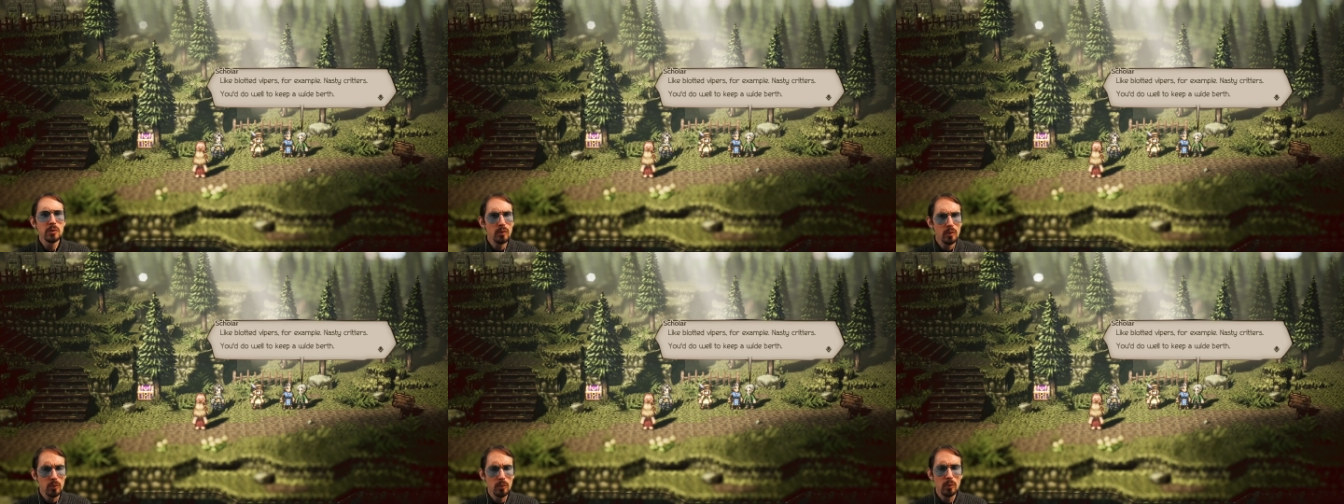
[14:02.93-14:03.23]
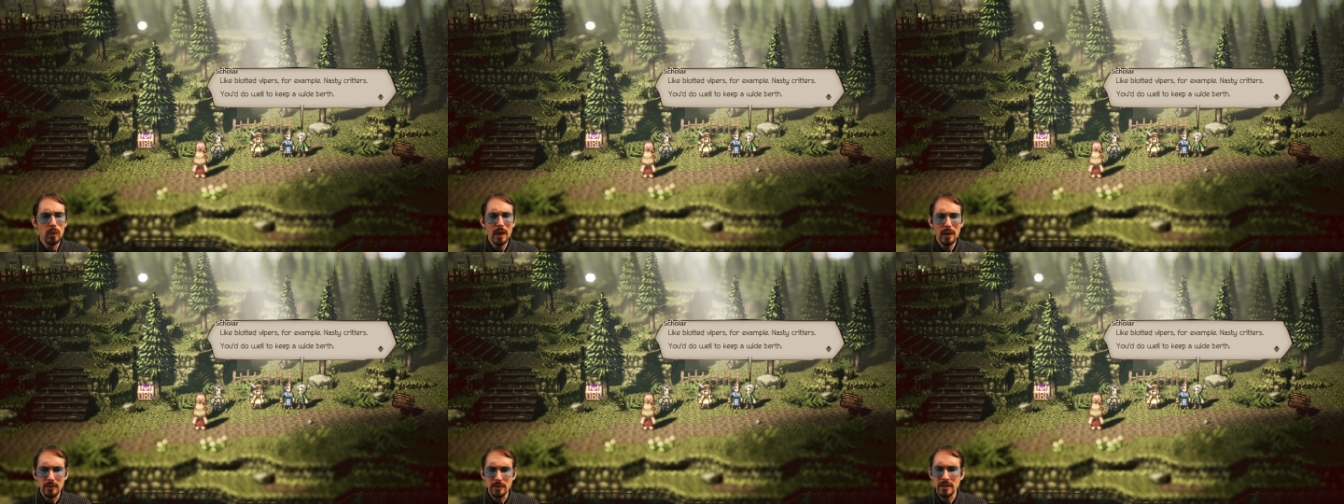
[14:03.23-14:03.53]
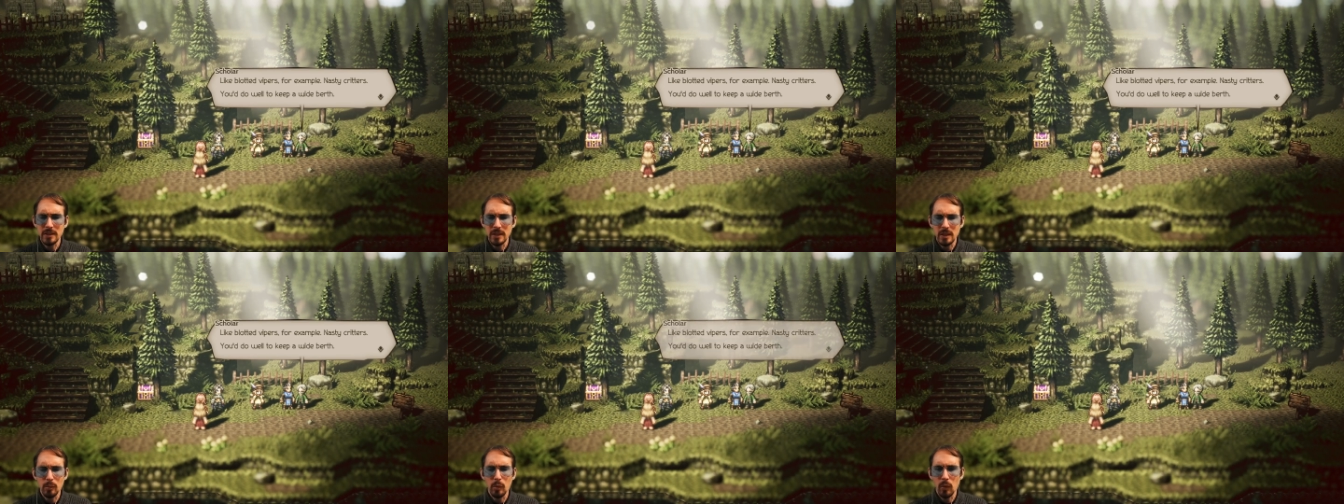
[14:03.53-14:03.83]
You do
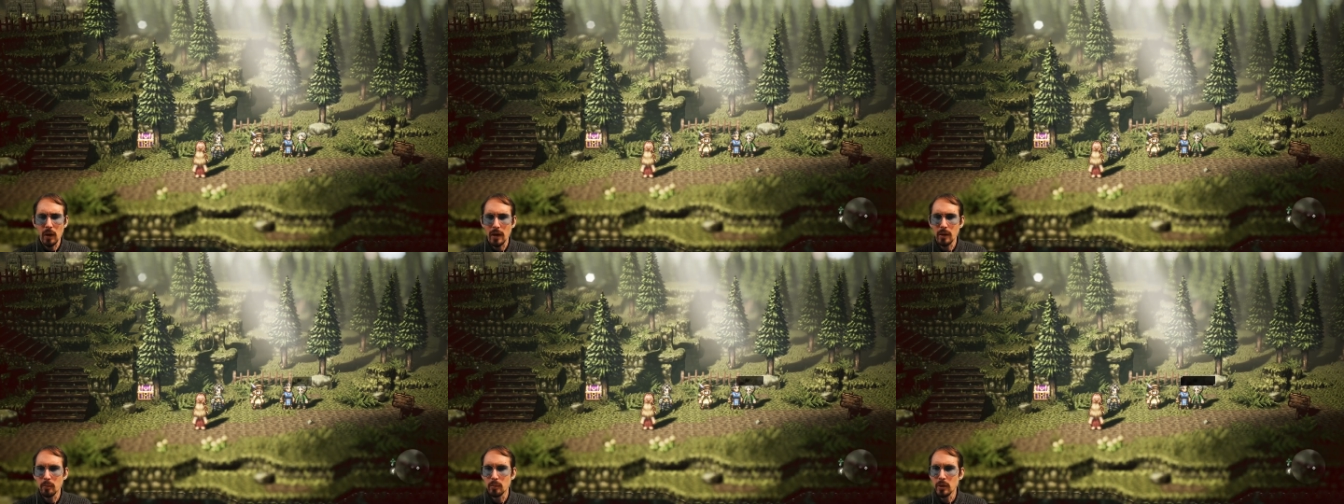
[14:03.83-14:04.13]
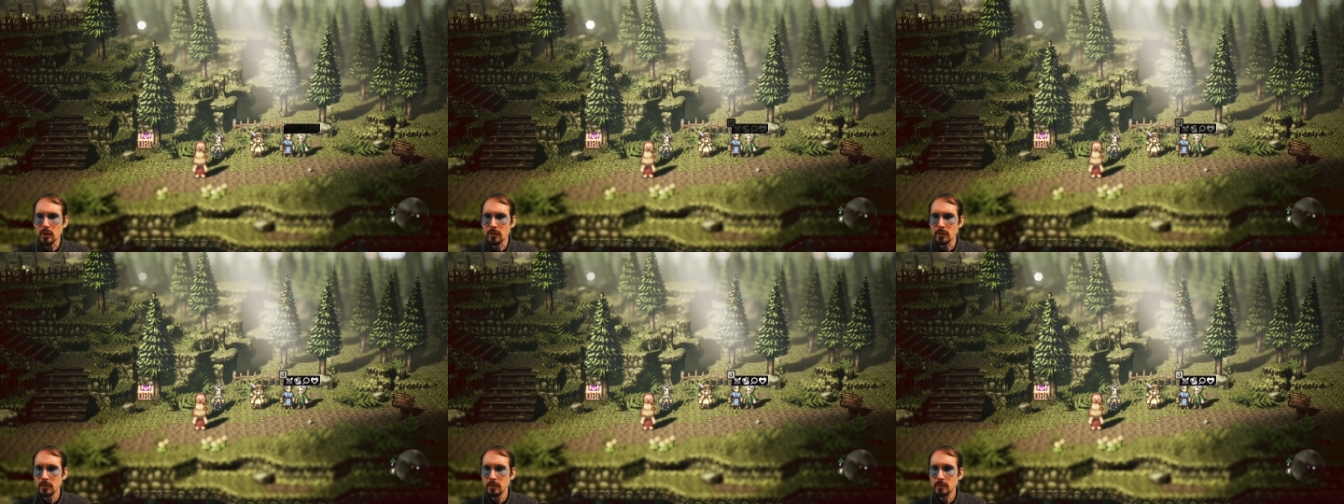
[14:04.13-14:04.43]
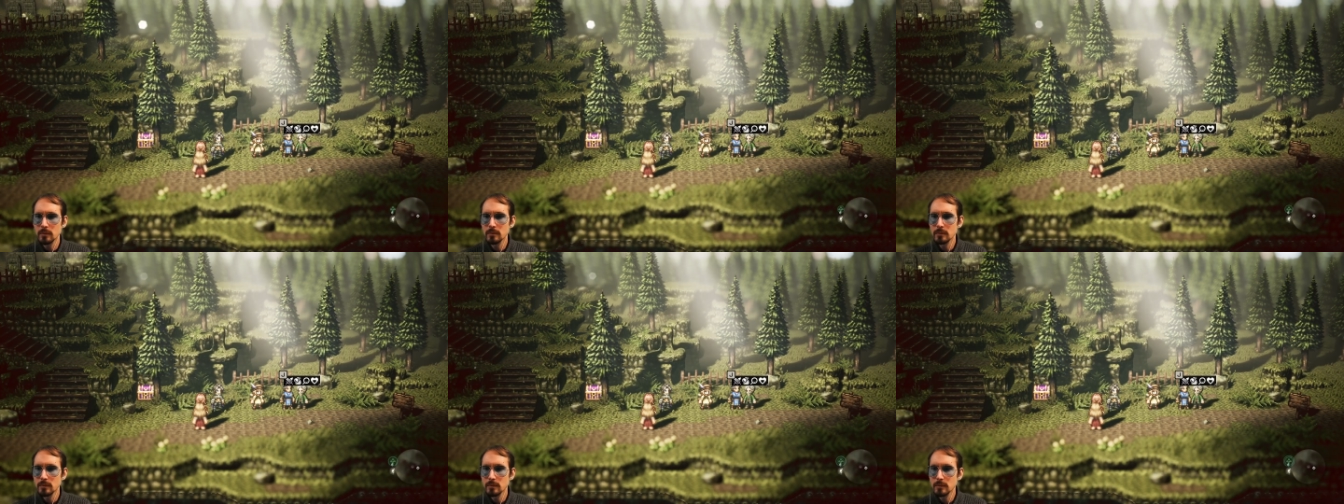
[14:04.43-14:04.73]
well to keep a wide
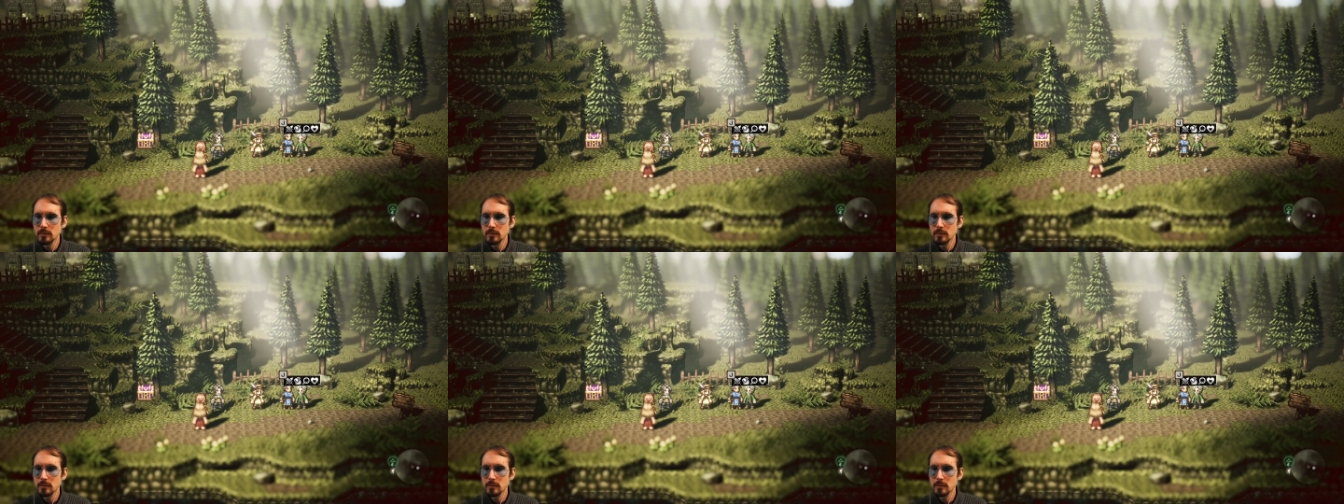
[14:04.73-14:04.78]
berth.